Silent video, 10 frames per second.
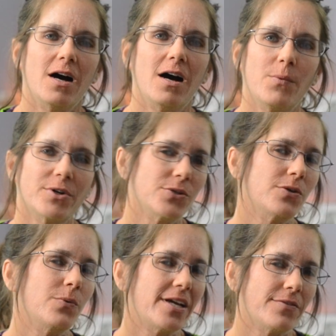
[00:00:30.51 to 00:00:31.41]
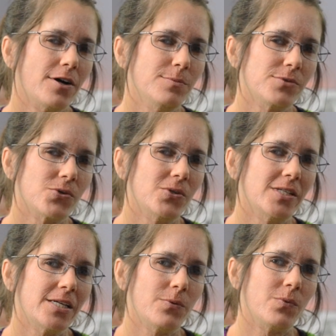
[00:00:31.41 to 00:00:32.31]
Uh, we're doing a week of
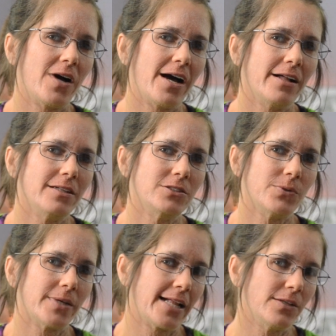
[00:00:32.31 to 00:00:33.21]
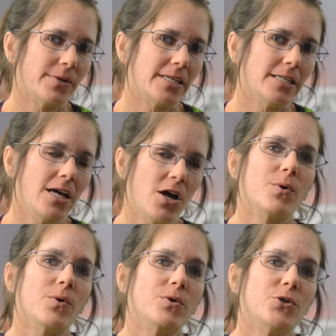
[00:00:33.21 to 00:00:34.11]
homeschooling while doing Halloween.
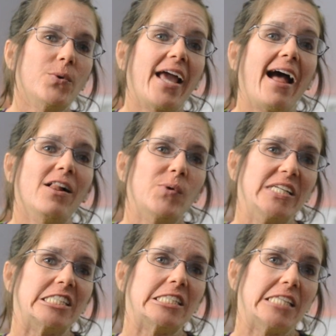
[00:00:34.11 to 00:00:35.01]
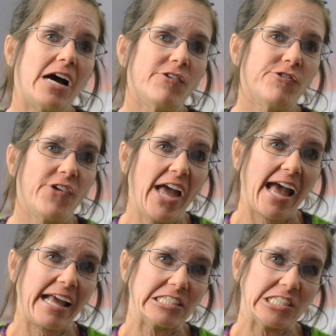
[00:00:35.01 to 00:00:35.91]
We're doing Halloween stuff
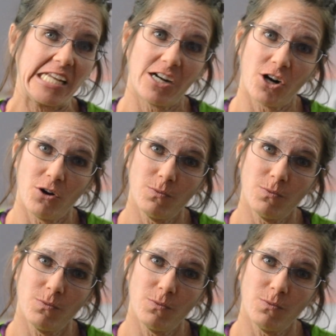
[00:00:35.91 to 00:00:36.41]
in our